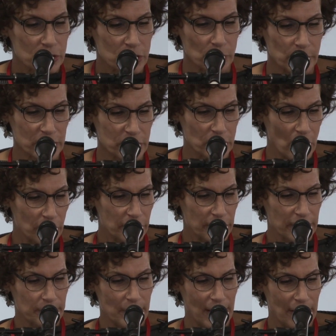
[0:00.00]
So we
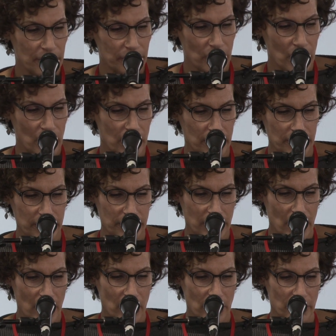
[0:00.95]
started him out on
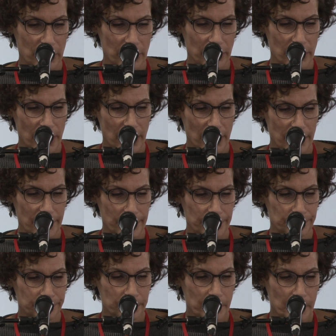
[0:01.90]
our, um,
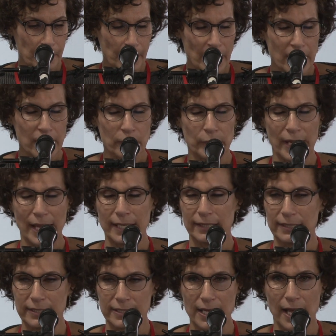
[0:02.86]
we had
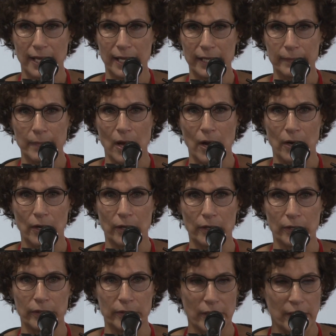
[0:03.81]
at the time
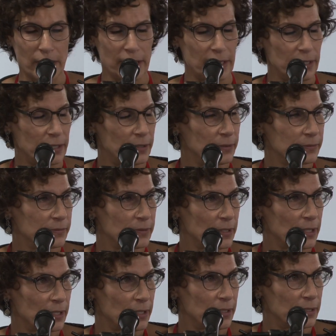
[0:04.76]
our uh,
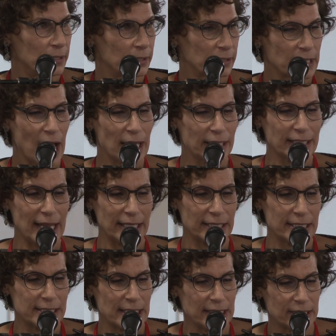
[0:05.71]
uh, cotton
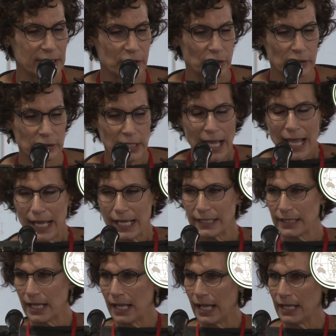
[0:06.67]
candy diesel.
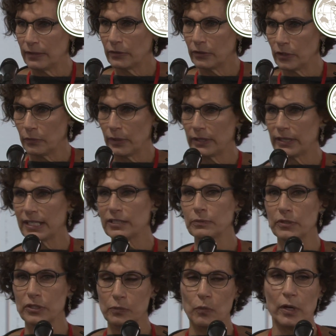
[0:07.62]
And then the, this
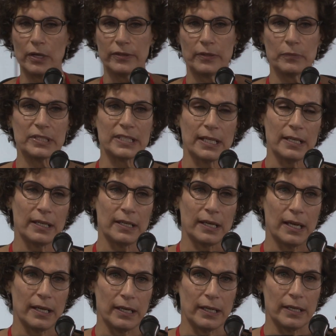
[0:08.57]
was one that was a,
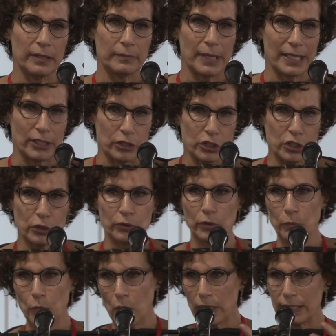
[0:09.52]
uh, like a two
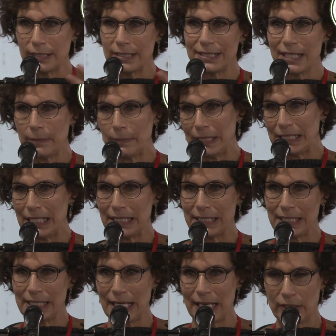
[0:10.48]
to one C B D,
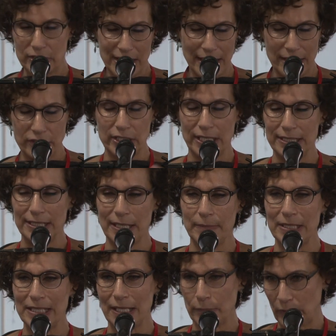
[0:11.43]
T H C, C
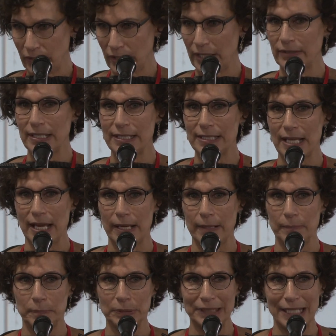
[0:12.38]
B D within the
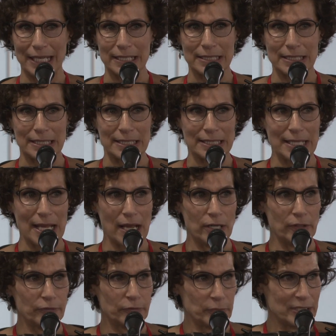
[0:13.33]
same plant
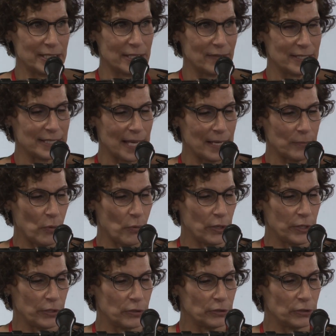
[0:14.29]
itself, within the same
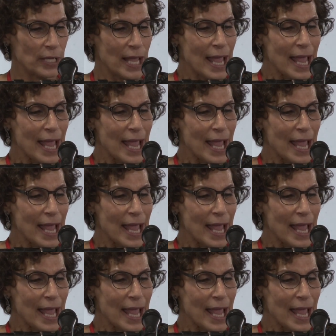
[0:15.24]
oil.